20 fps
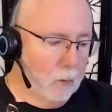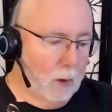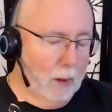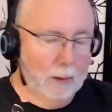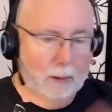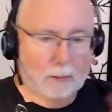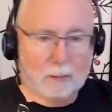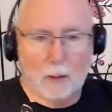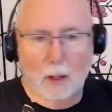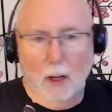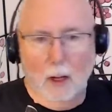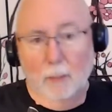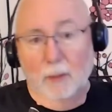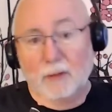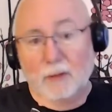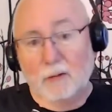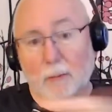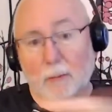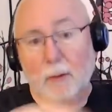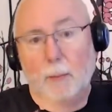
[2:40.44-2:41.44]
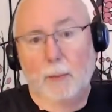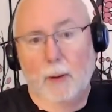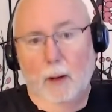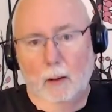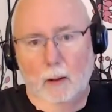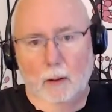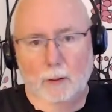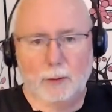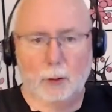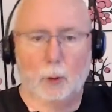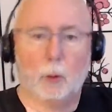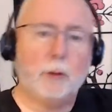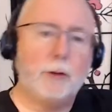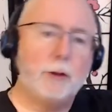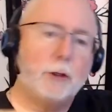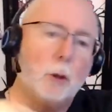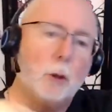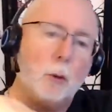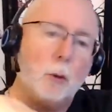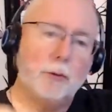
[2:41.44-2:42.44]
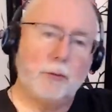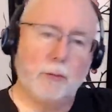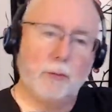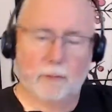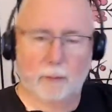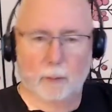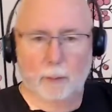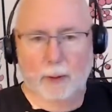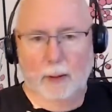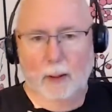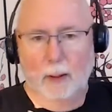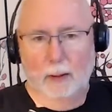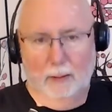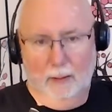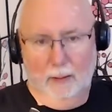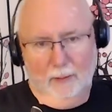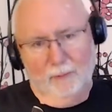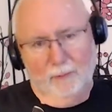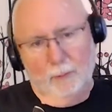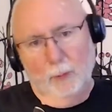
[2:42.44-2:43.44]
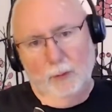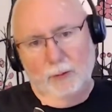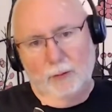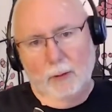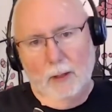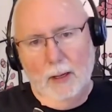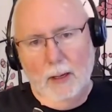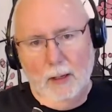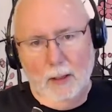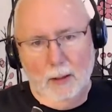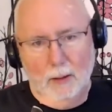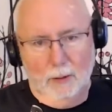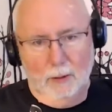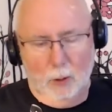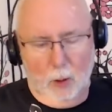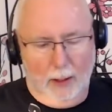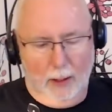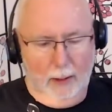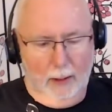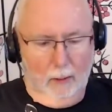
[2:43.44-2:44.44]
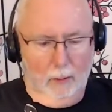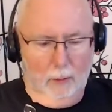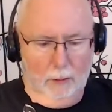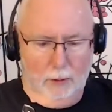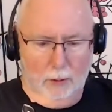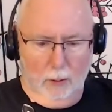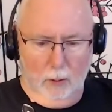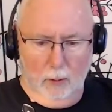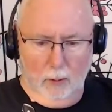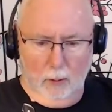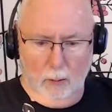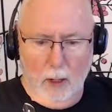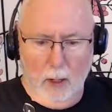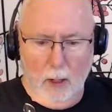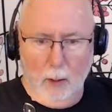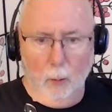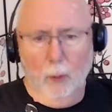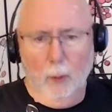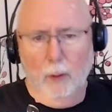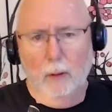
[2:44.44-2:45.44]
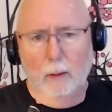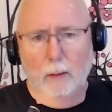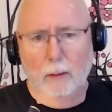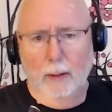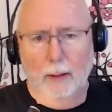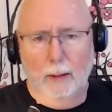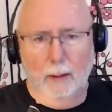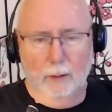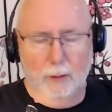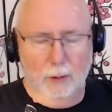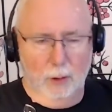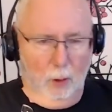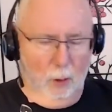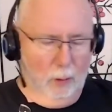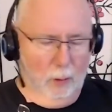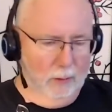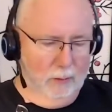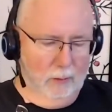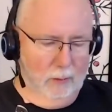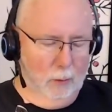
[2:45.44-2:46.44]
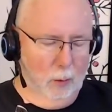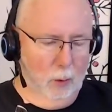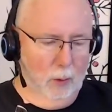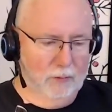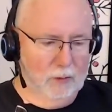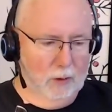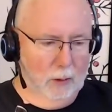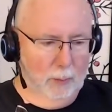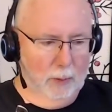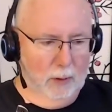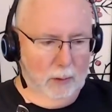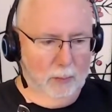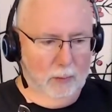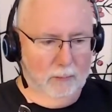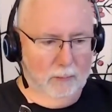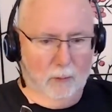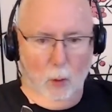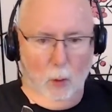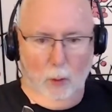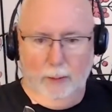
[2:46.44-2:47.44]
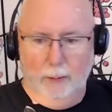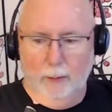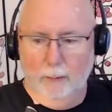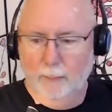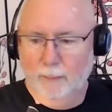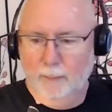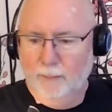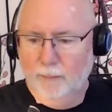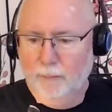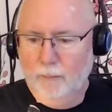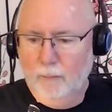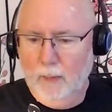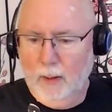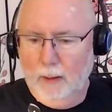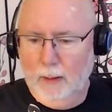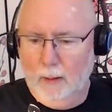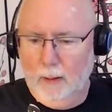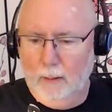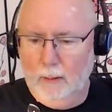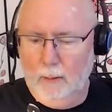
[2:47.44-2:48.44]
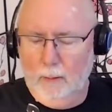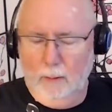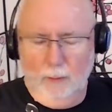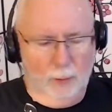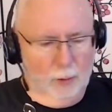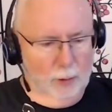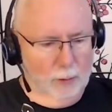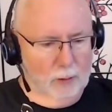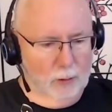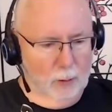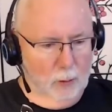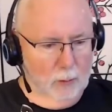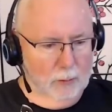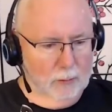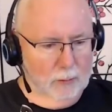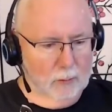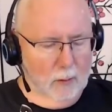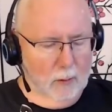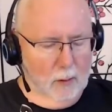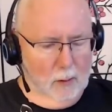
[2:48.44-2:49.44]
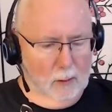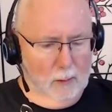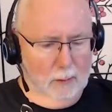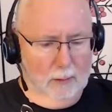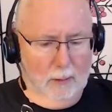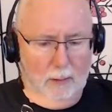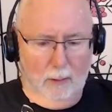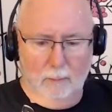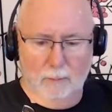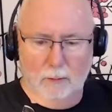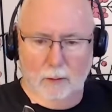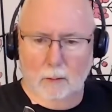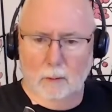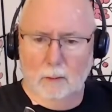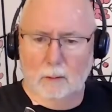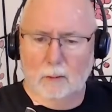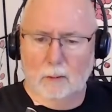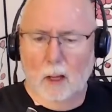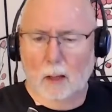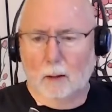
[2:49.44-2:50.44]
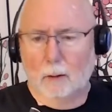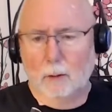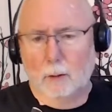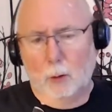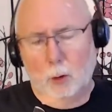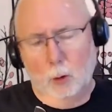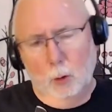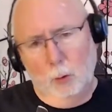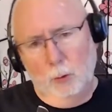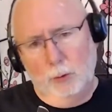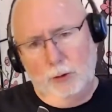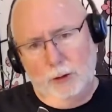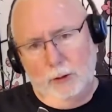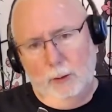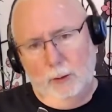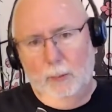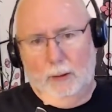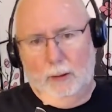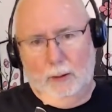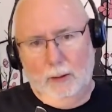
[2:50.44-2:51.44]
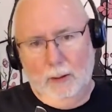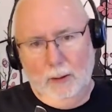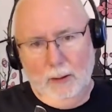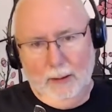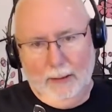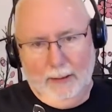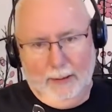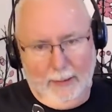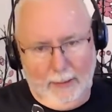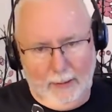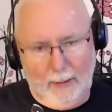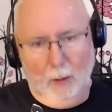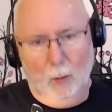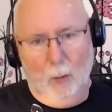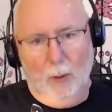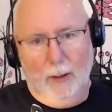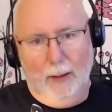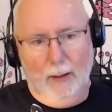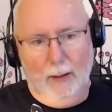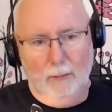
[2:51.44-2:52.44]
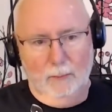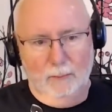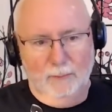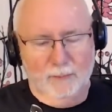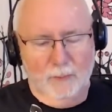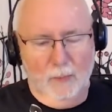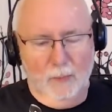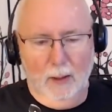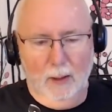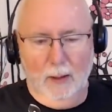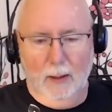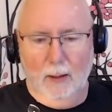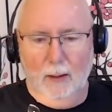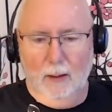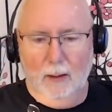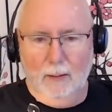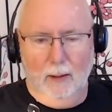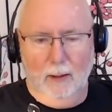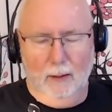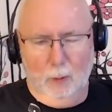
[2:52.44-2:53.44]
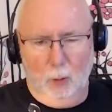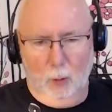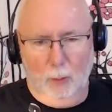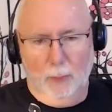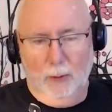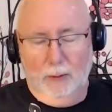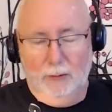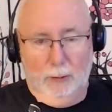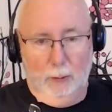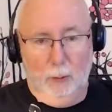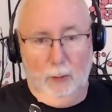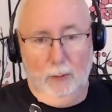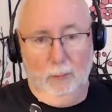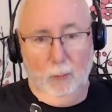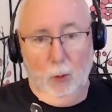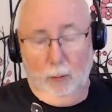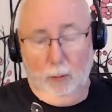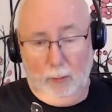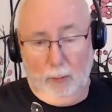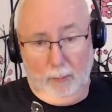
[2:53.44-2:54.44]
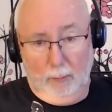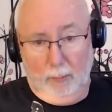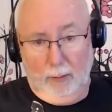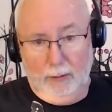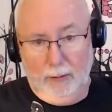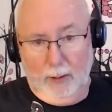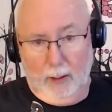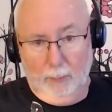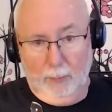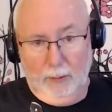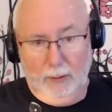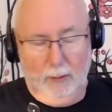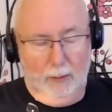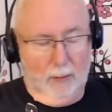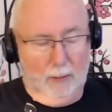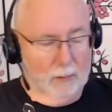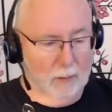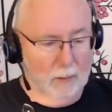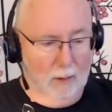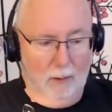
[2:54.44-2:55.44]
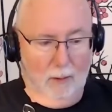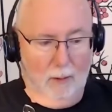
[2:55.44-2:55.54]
let's talk about somebody bear hugs you or chokes you from behind. The infamous triangle or rear naked choke, as the UFC people have coined it. In ninjutsu, it's called Sansaku Kujimi. Anyway, not to impress you anymore with my Japanese,